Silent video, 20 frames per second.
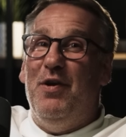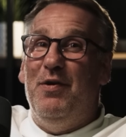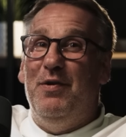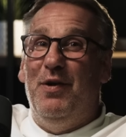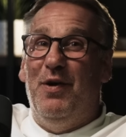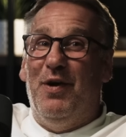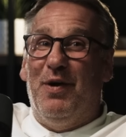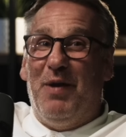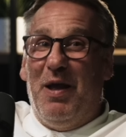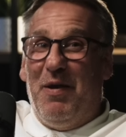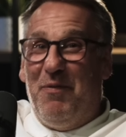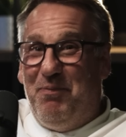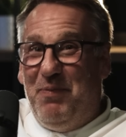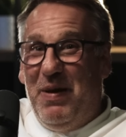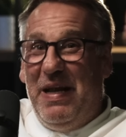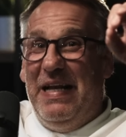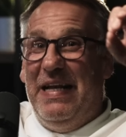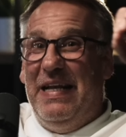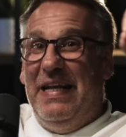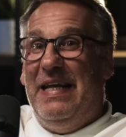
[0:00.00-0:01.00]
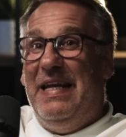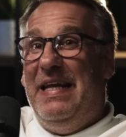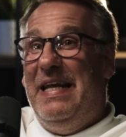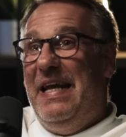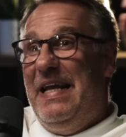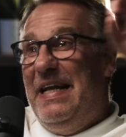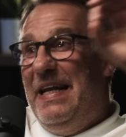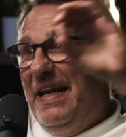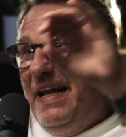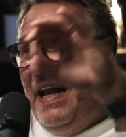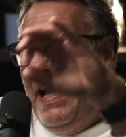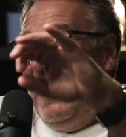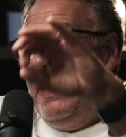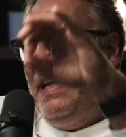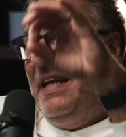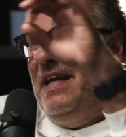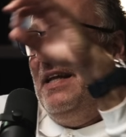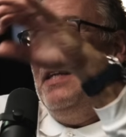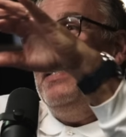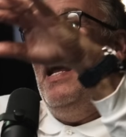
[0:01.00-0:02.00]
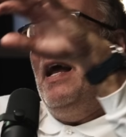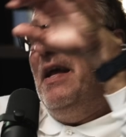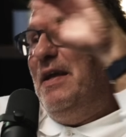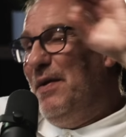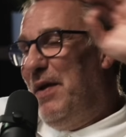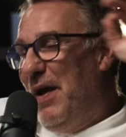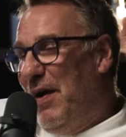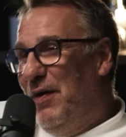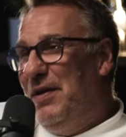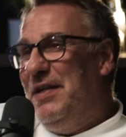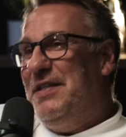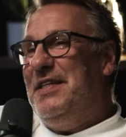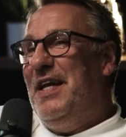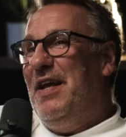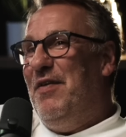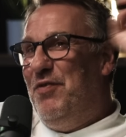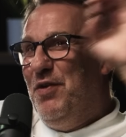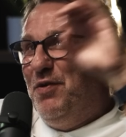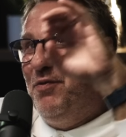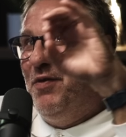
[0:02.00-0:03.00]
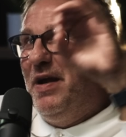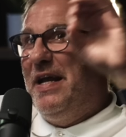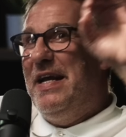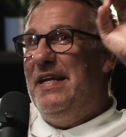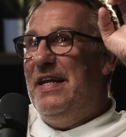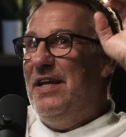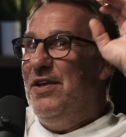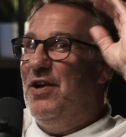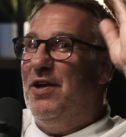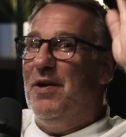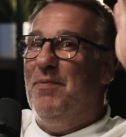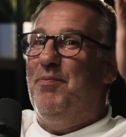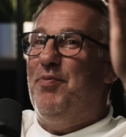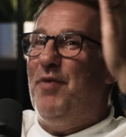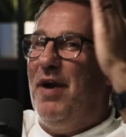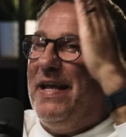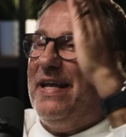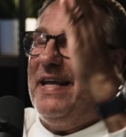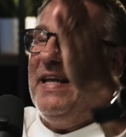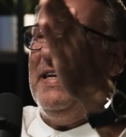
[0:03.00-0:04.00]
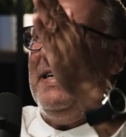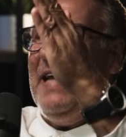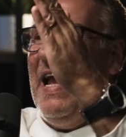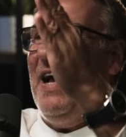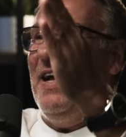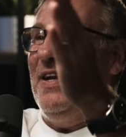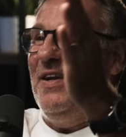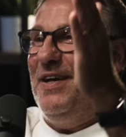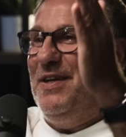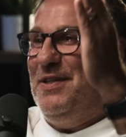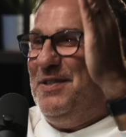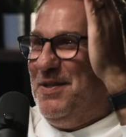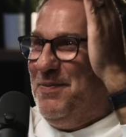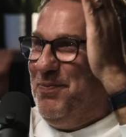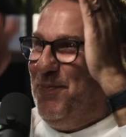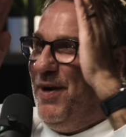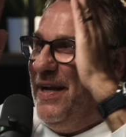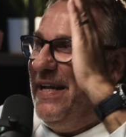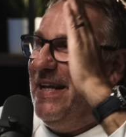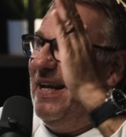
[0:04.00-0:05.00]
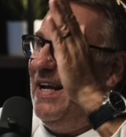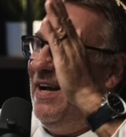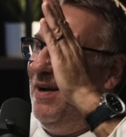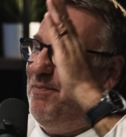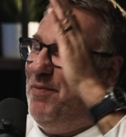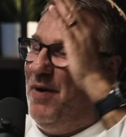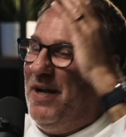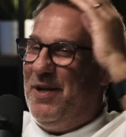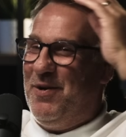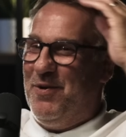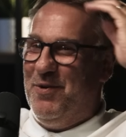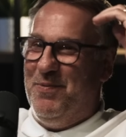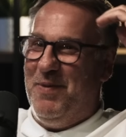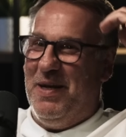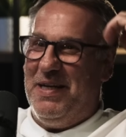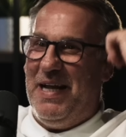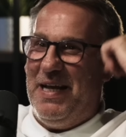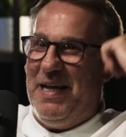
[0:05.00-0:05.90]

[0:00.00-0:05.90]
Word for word: you look at Billy Let. Yeah, he, honestly, if you read it, you can break it down. I used to break it. I break all my